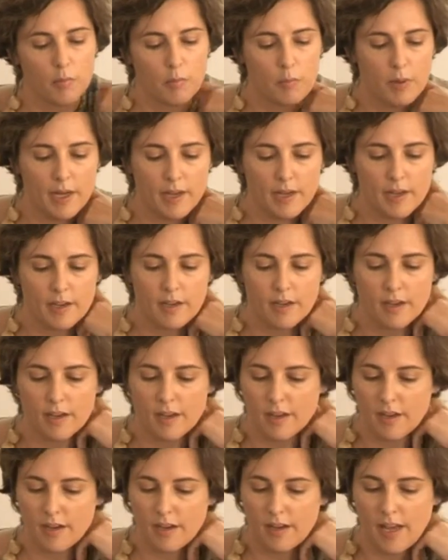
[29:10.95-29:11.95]
But
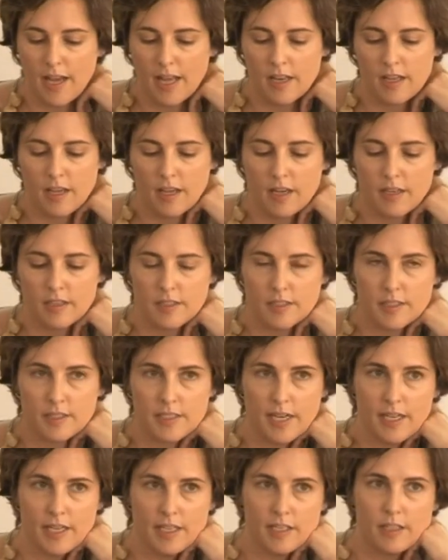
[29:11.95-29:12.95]
And the
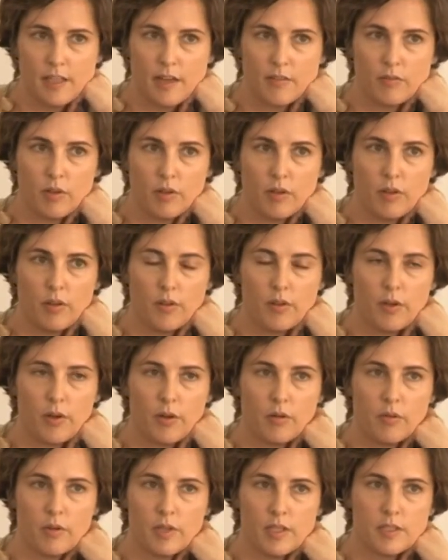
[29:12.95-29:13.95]
second level,
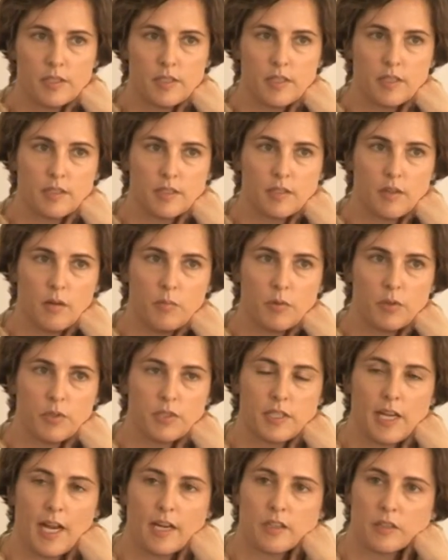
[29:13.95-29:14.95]
though, is this
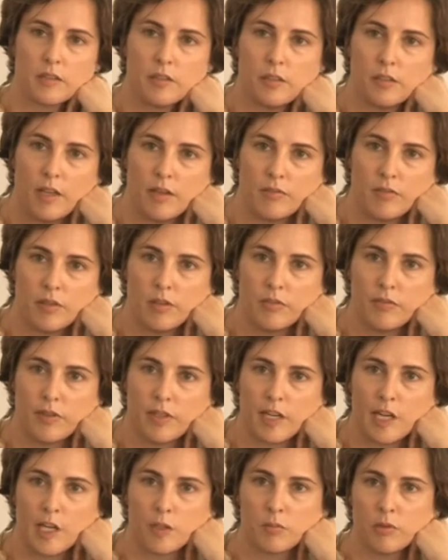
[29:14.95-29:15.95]
almost tactical level of
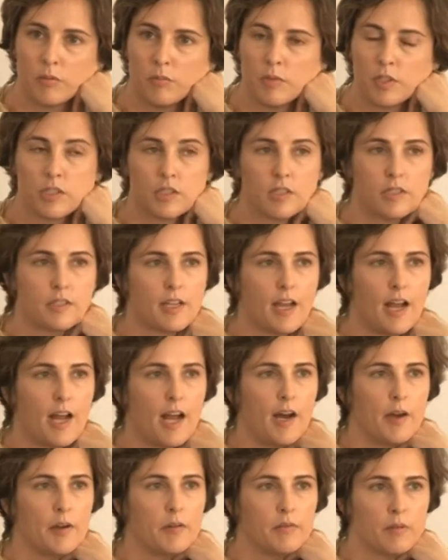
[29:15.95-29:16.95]
engagement, which is
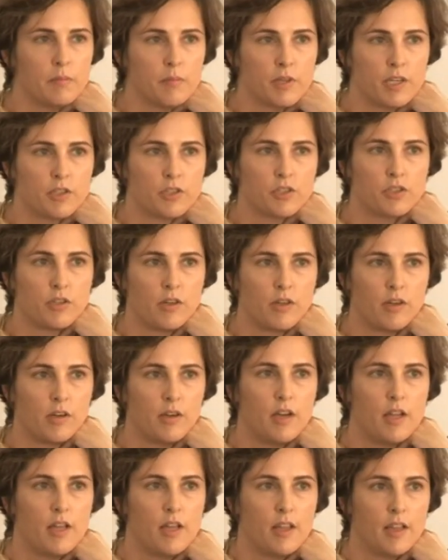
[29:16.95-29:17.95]
how do we make
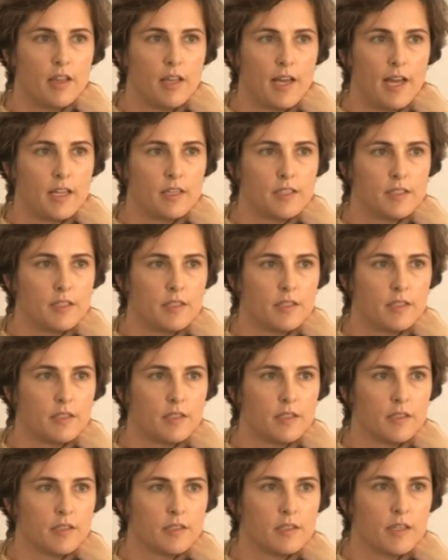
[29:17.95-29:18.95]
sure that
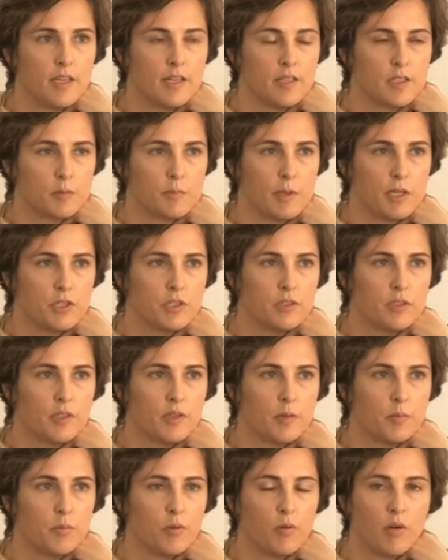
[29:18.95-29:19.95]
citizens, and especially
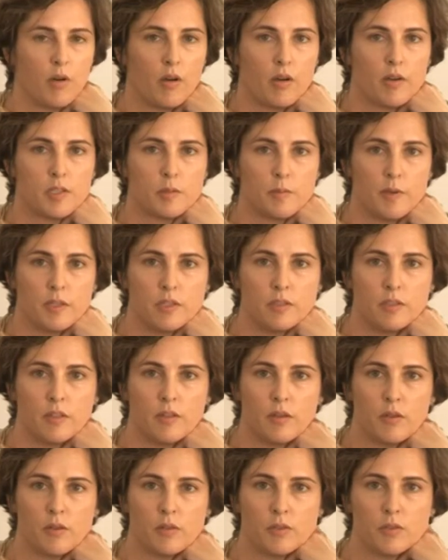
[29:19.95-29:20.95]
the poor, especially
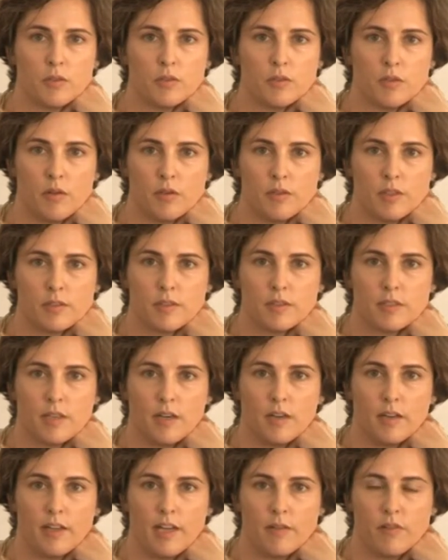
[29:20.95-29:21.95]
those who don't
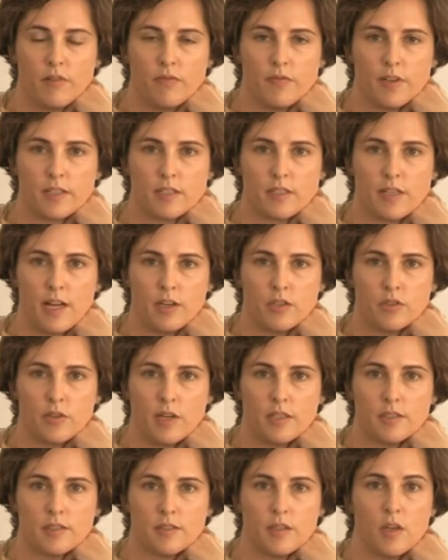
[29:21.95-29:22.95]
necessarily have a fixed
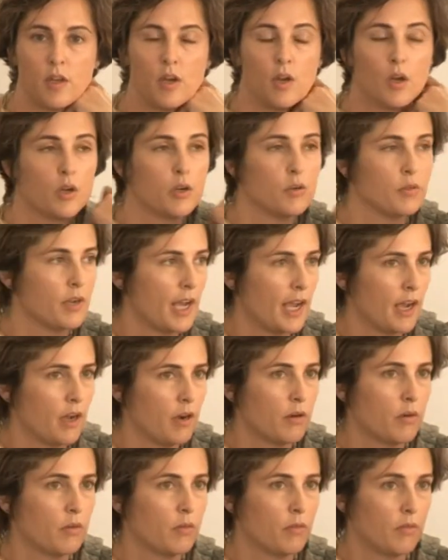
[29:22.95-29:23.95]
address, who
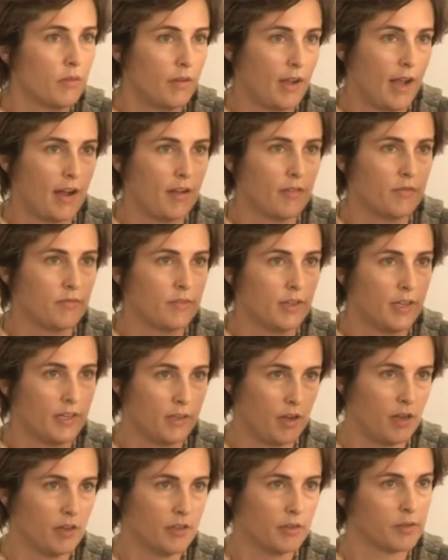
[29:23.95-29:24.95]
now have an
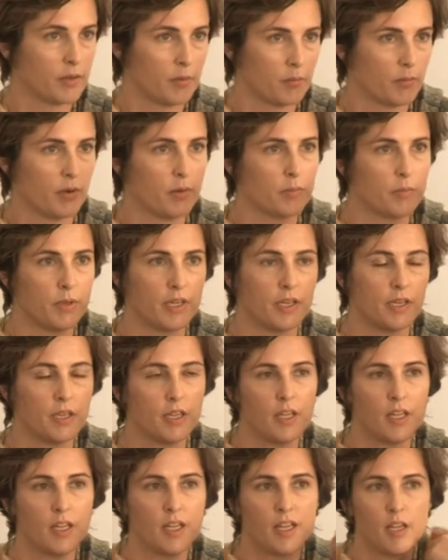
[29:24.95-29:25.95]
other number but
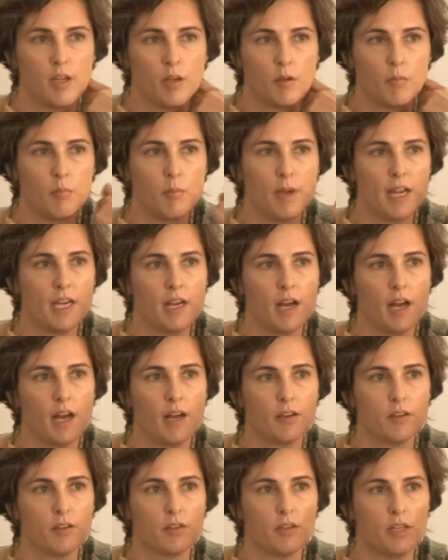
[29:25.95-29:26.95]
may
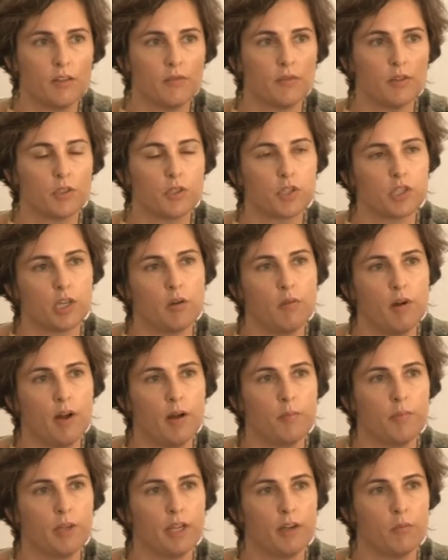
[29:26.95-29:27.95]
not even show
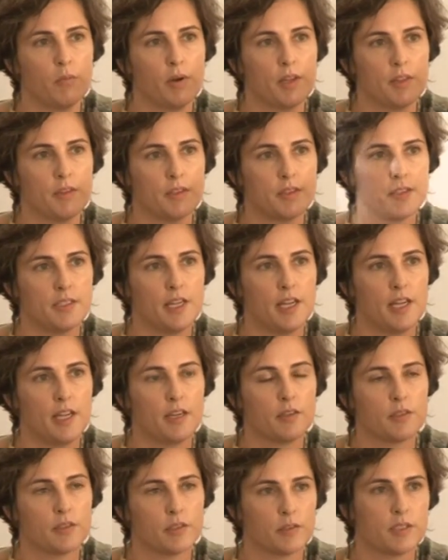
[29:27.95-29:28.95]
up in what the
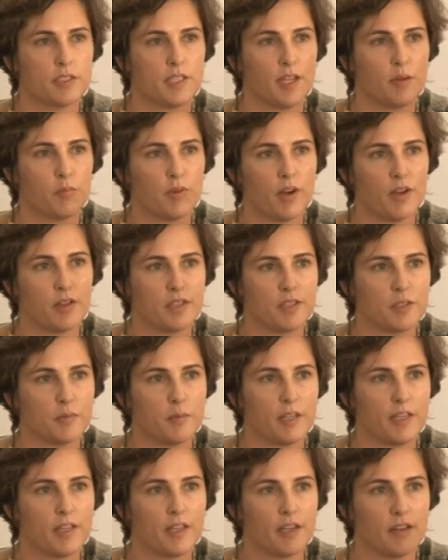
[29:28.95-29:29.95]
state, so state broadly
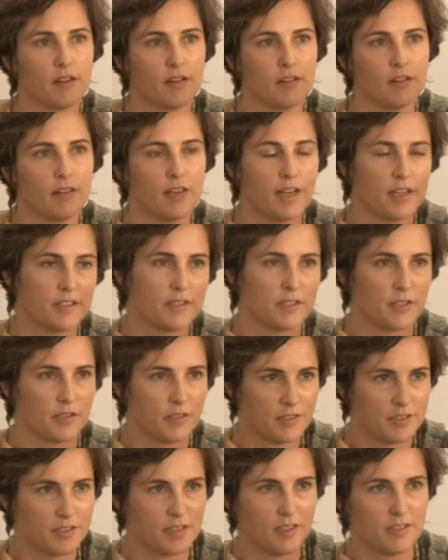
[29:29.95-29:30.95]
speaking, not
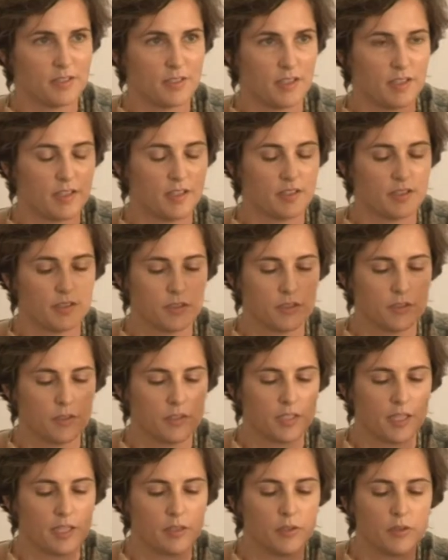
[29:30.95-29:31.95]
necessarily state, center,
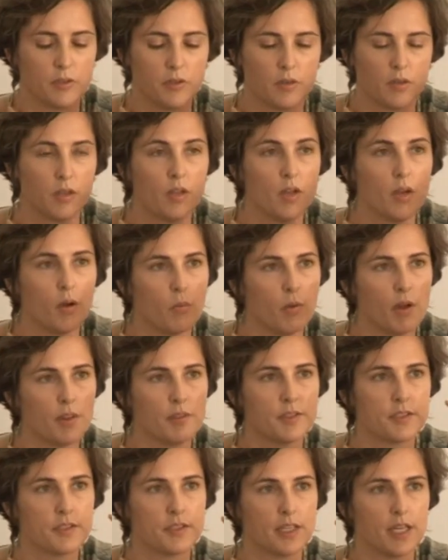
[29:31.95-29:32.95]
state, local,
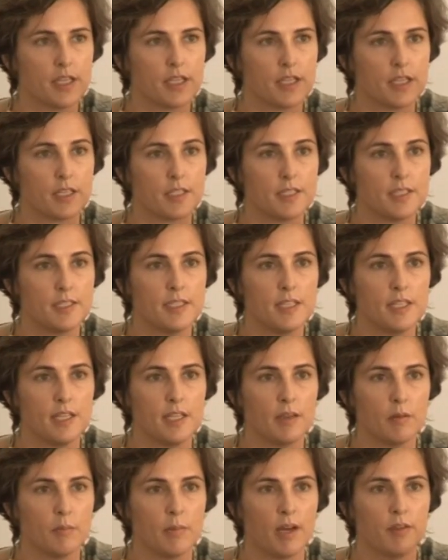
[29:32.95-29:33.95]
what the state can
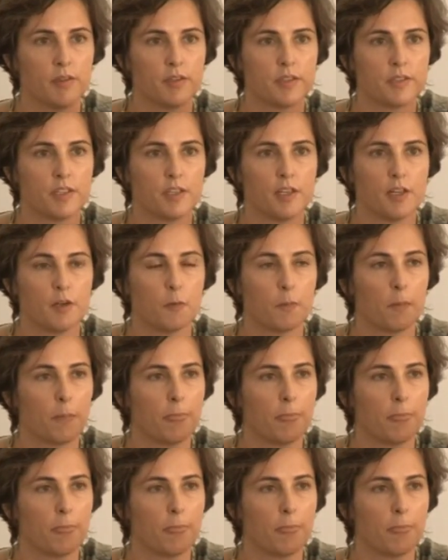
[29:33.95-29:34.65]
see about the city.